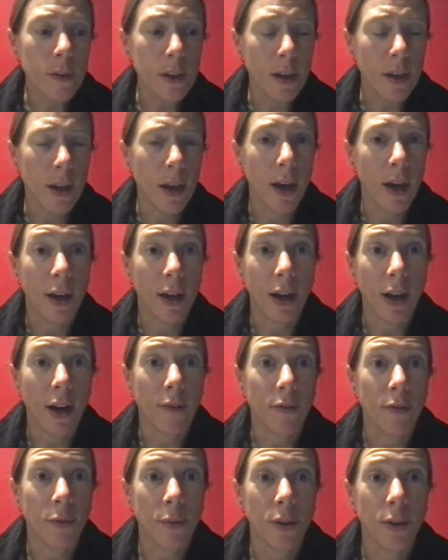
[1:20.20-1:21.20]
And I
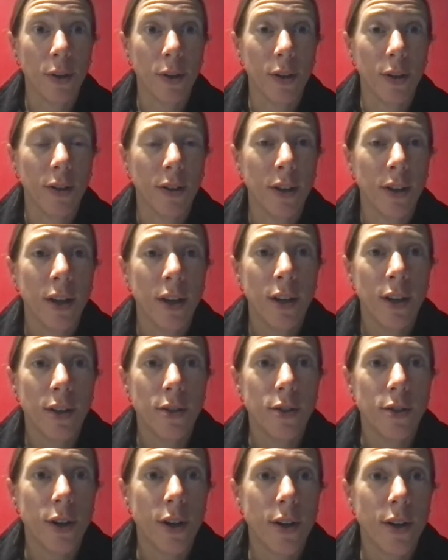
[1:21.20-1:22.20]
have 3 little
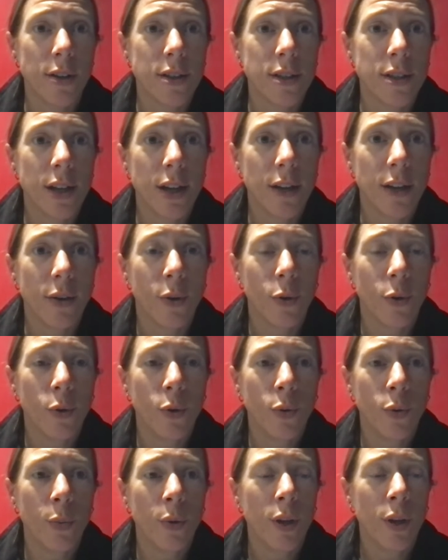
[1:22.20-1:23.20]
dogs at
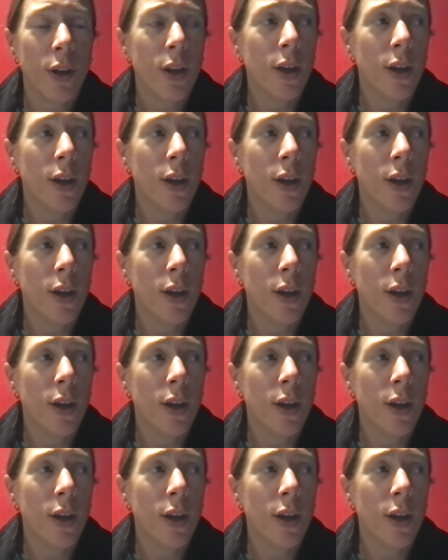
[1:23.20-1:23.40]
home